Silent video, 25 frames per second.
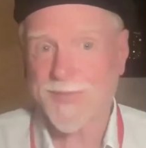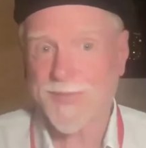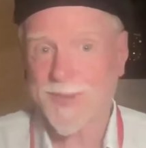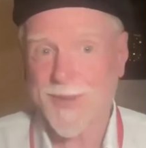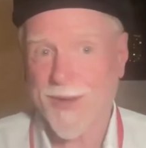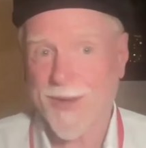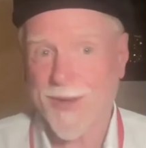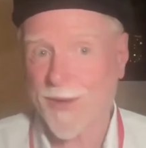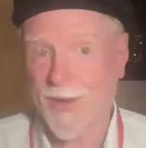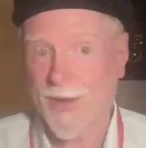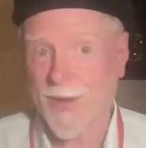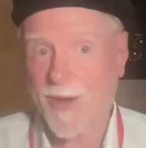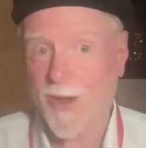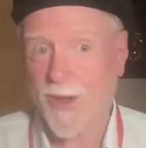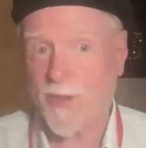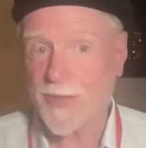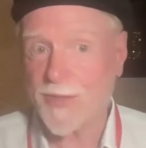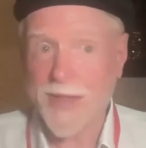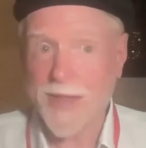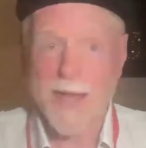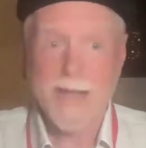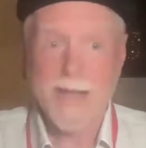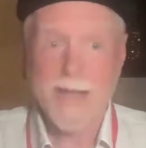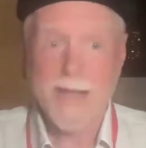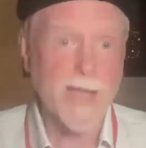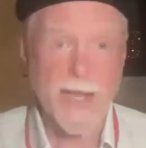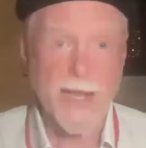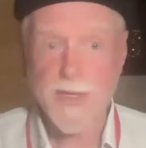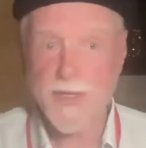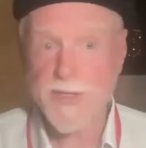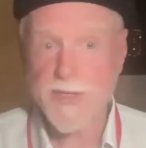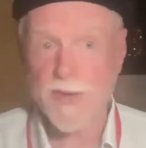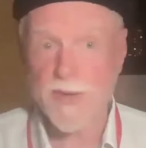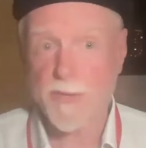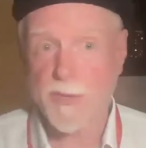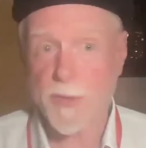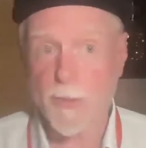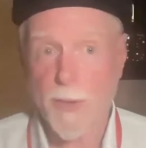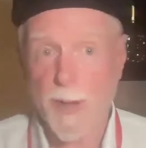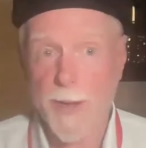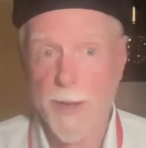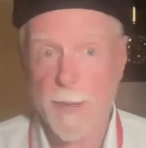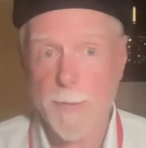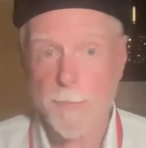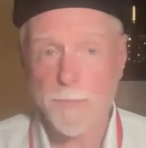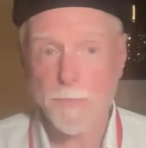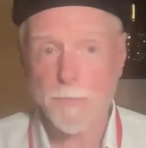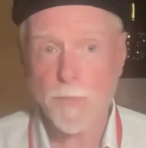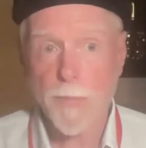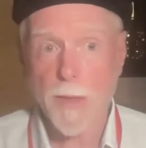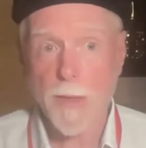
what I call 9/10 of the way.